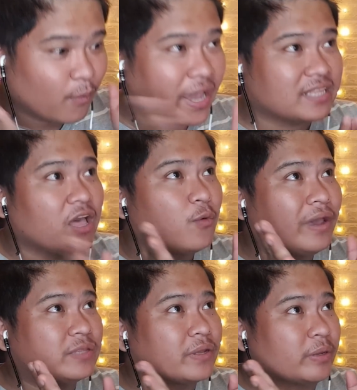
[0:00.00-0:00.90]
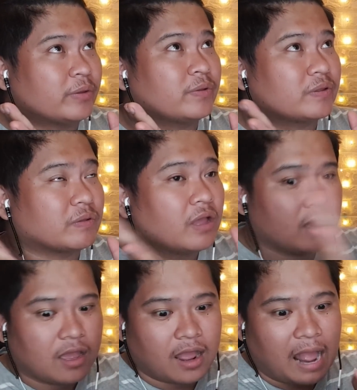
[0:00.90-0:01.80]
Wait.
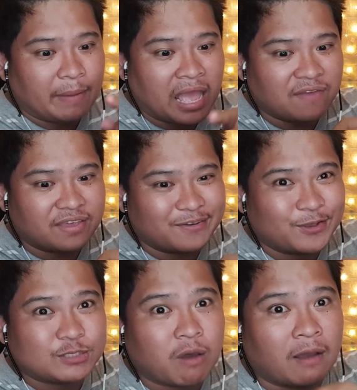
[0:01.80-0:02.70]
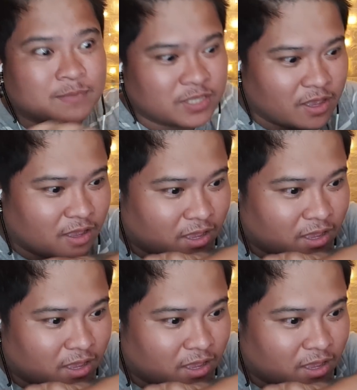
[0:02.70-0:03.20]
I'm having goosebumps.